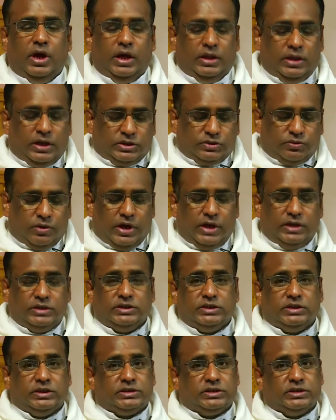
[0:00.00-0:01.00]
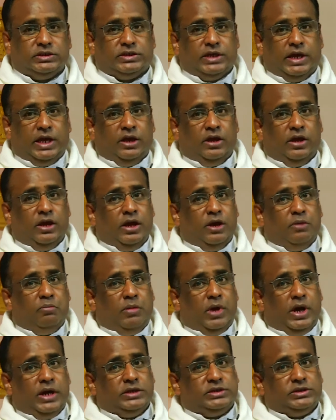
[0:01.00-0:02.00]
And that's why Jesus is saying,
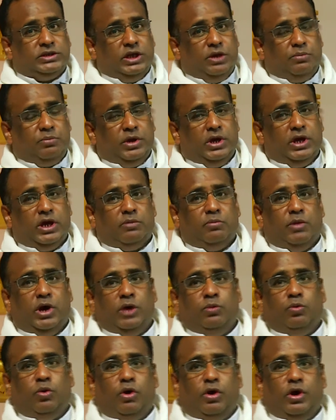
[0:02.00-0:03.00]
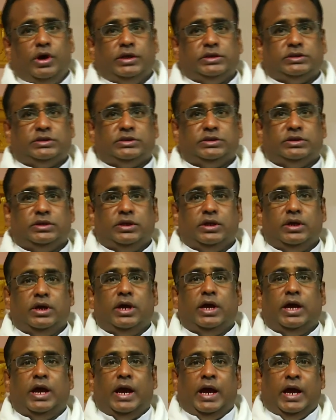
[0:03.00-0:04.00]
My sheep hear my voice
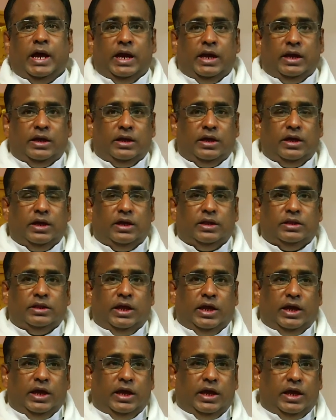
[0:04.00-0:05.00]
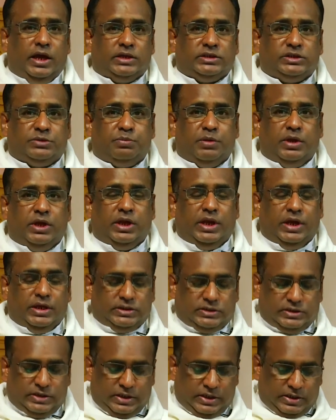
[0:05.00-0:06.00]
and they
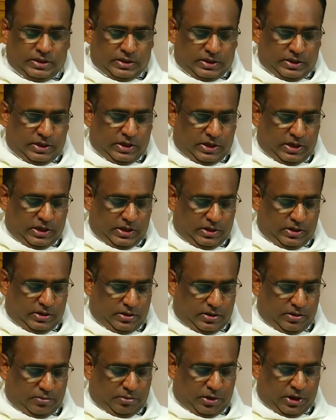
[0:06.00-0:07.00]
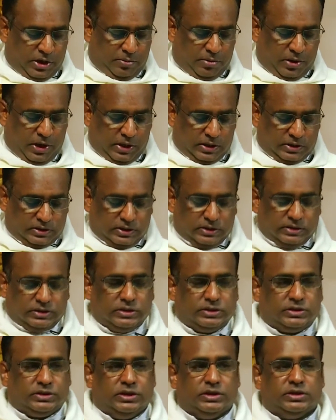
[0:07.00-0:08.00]
experience eternity, my dear brothers and
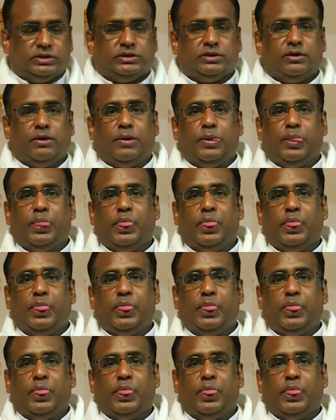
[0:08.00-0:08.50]
sisters.